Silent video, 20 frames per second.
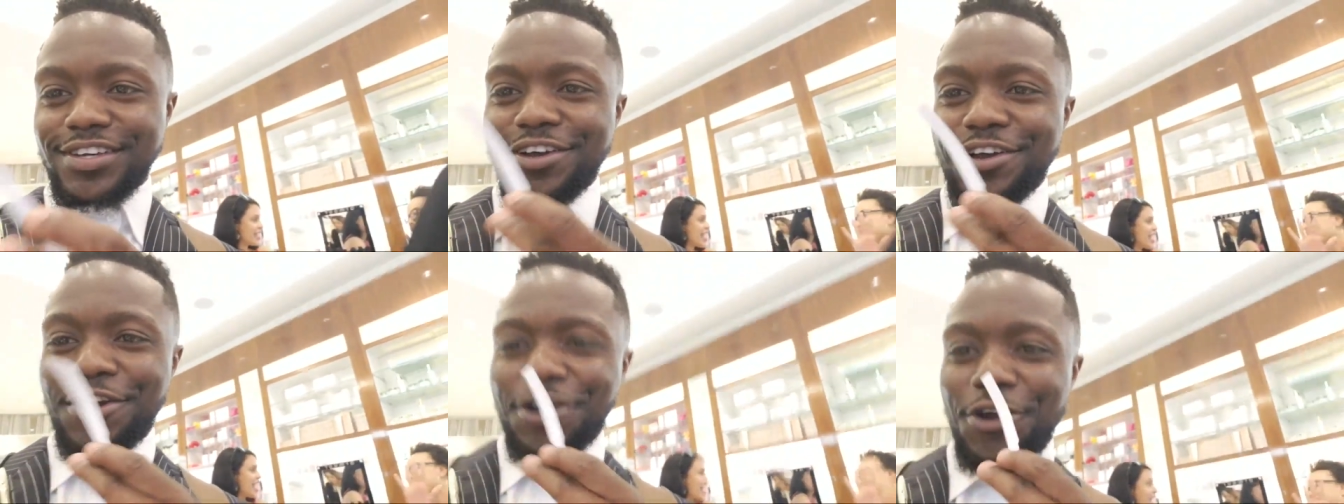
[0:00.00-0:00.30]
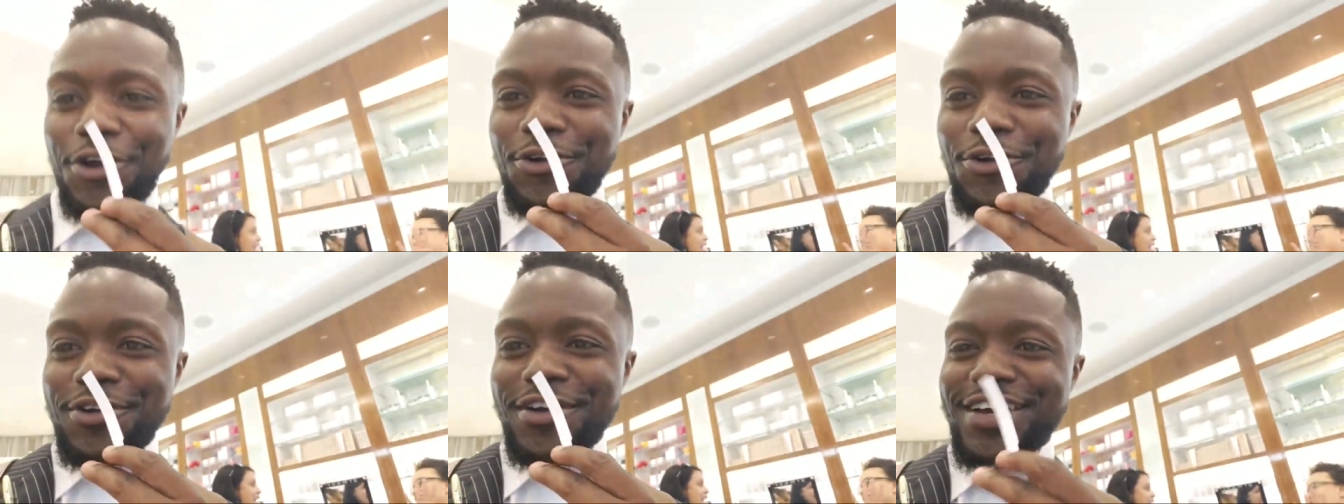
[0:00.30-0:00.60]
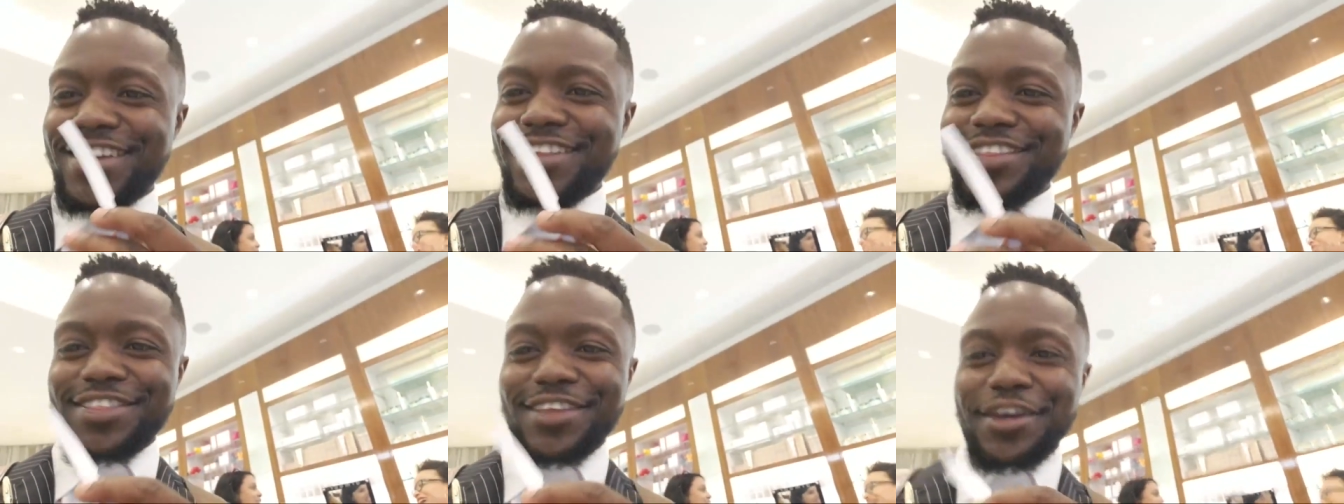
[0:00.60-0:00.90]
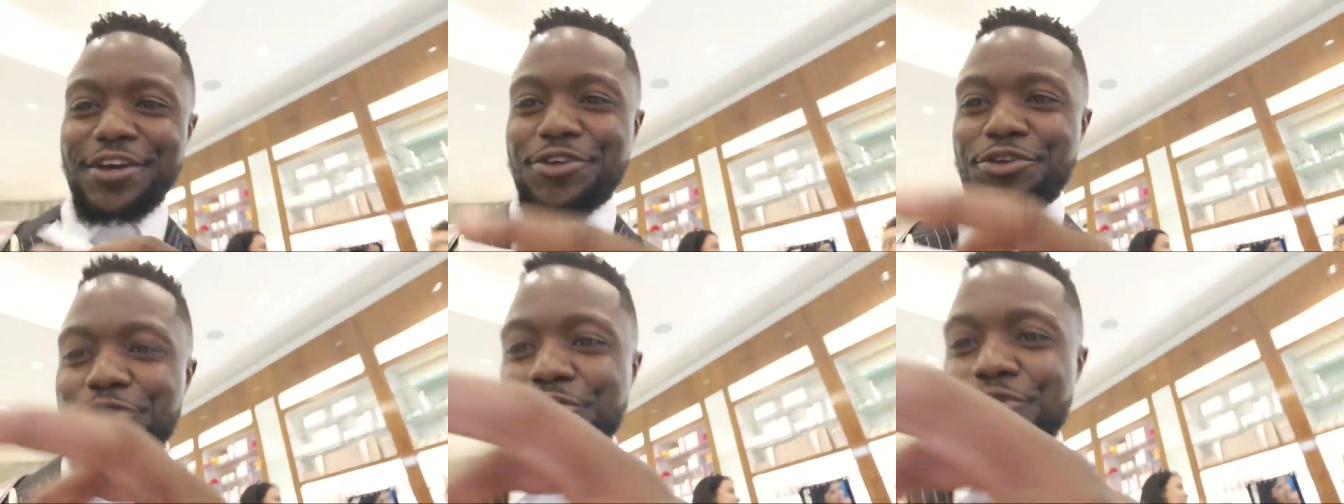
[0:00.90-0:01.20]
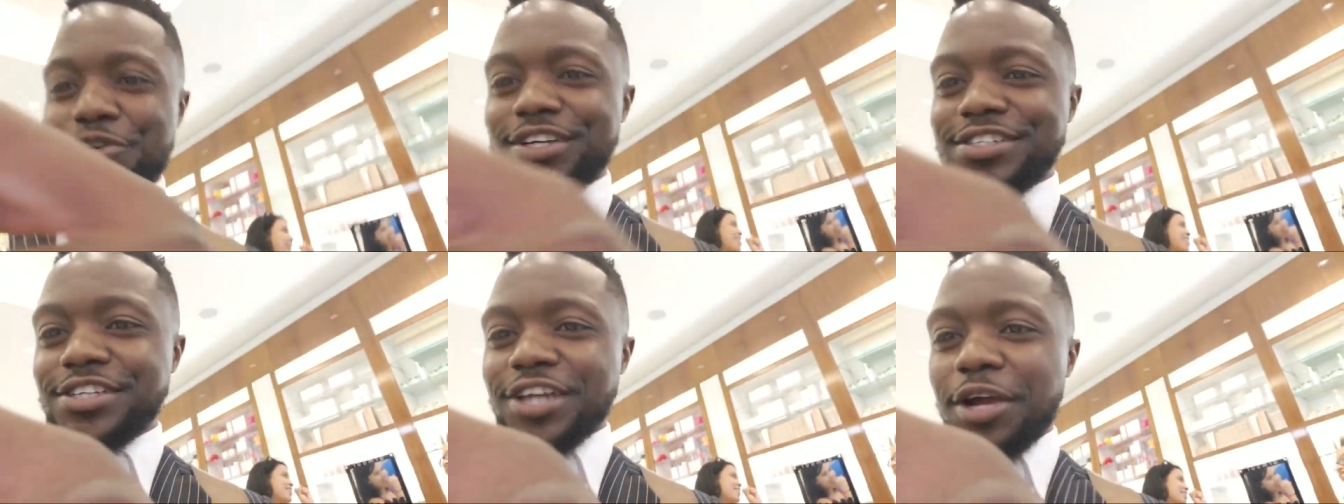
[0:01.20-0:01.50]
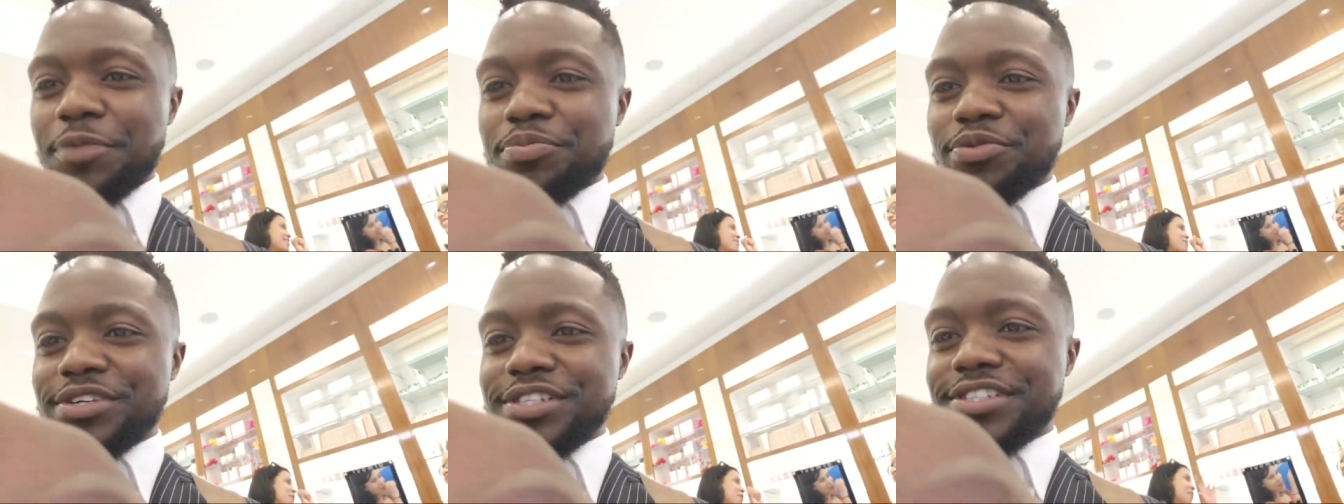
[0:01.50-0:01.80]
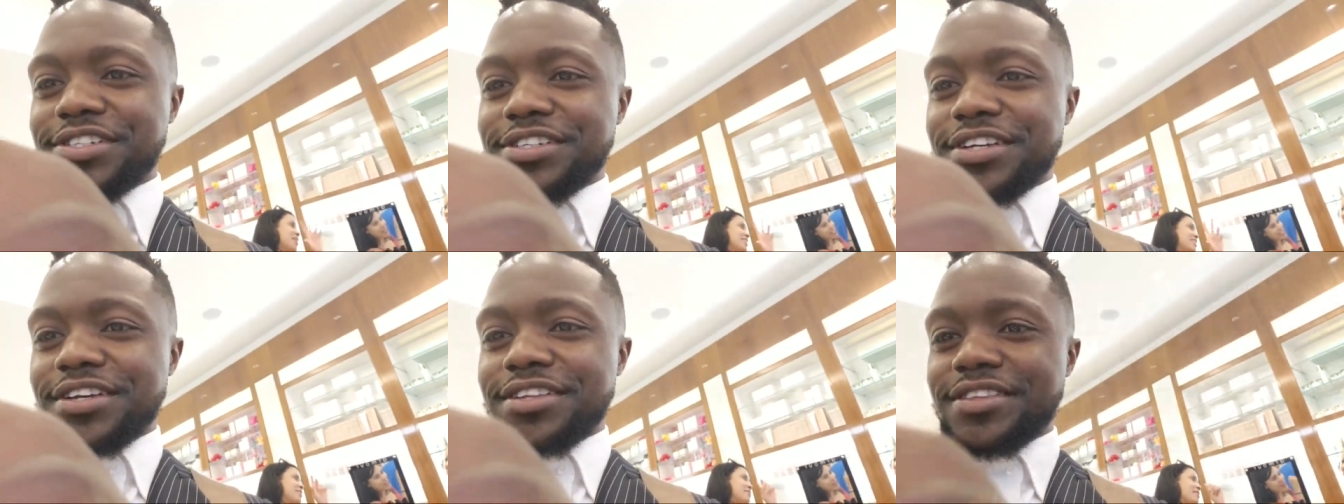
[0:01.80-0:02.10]
Thank you, Chris. I
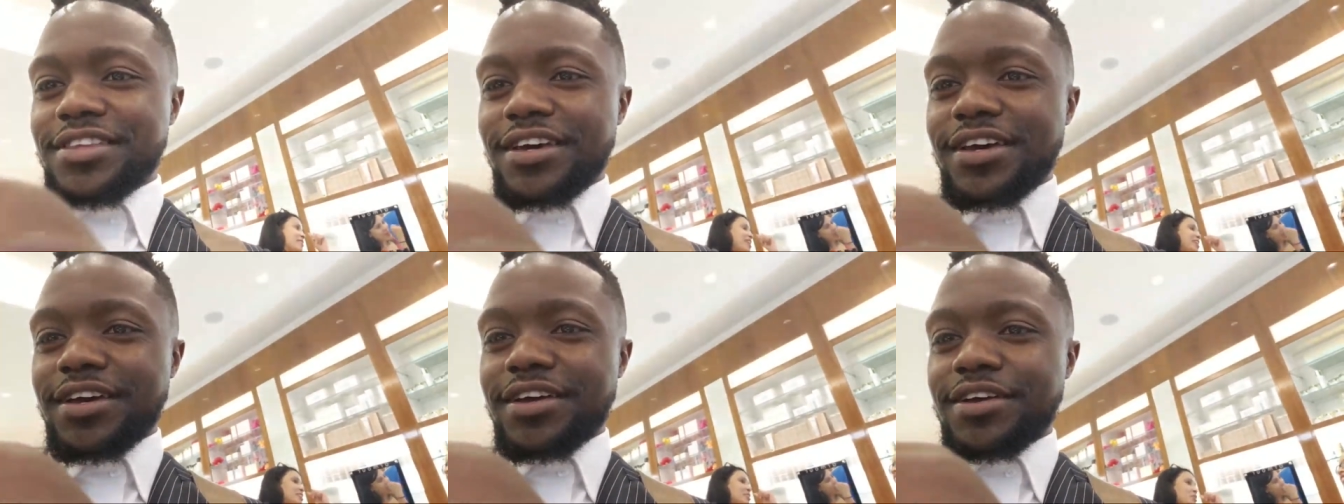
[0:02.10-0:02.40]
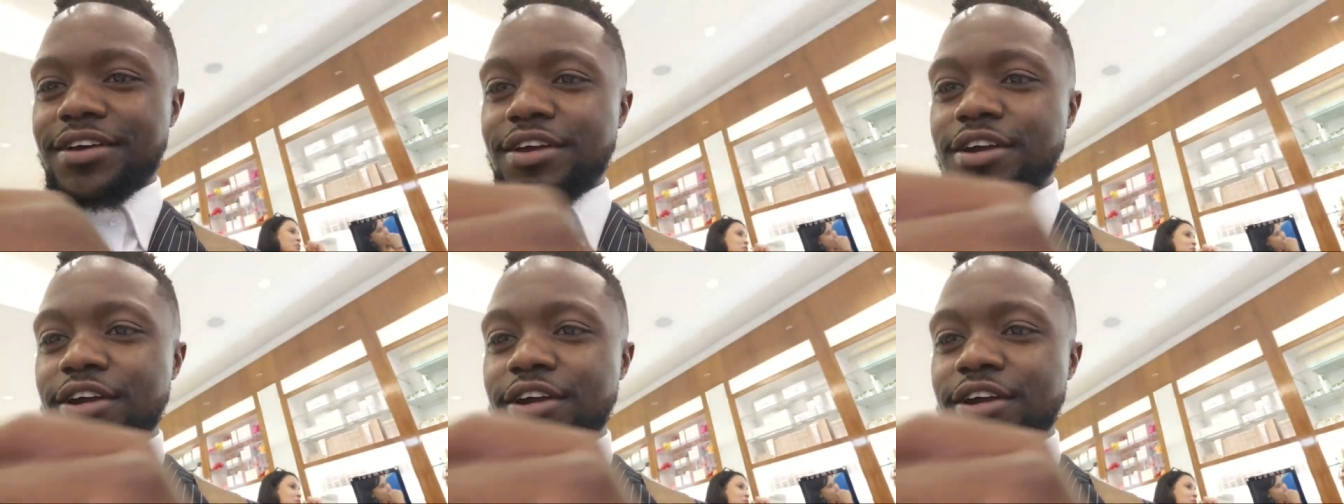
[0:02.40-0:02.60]
appreciate that.